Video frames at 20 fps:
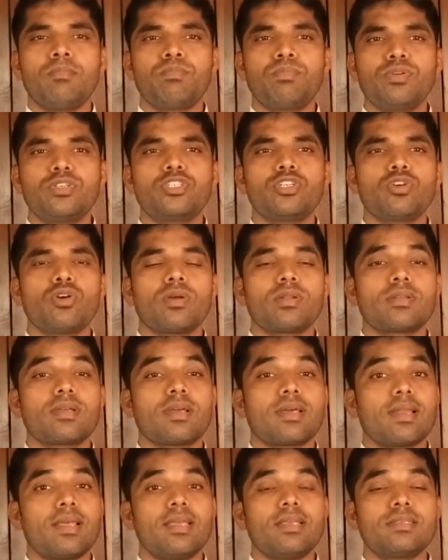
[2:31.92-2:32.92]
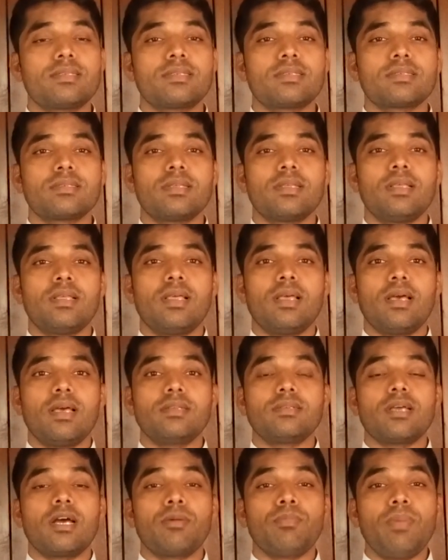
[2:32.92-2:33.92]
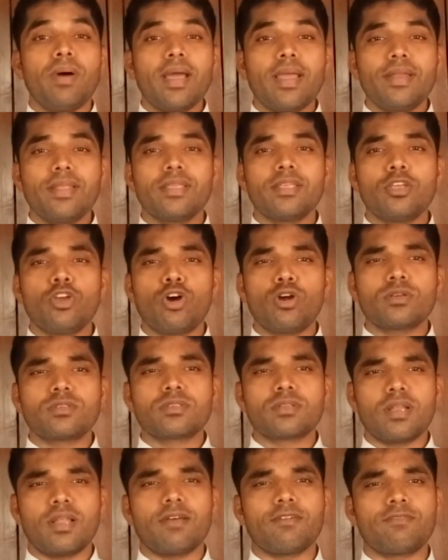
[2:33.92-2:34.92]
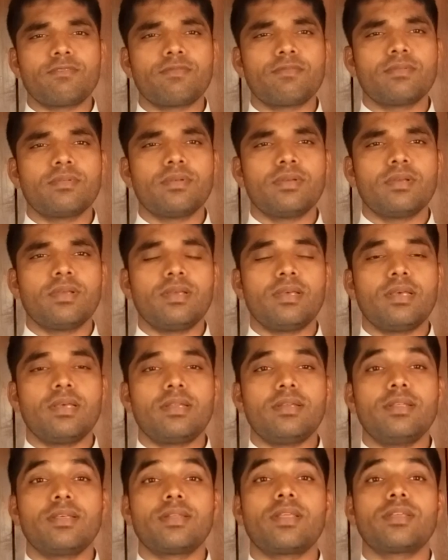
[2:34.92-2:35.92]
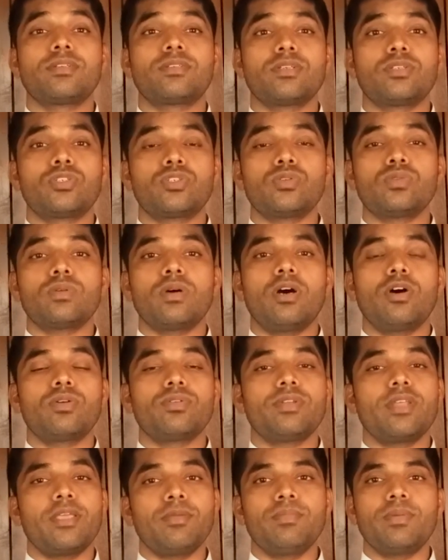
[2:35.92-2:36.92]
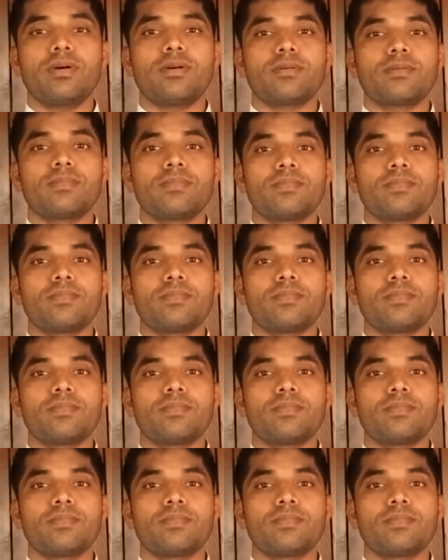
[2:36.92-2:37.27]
putting on Christ, and abiding God's love directed to our neighbor.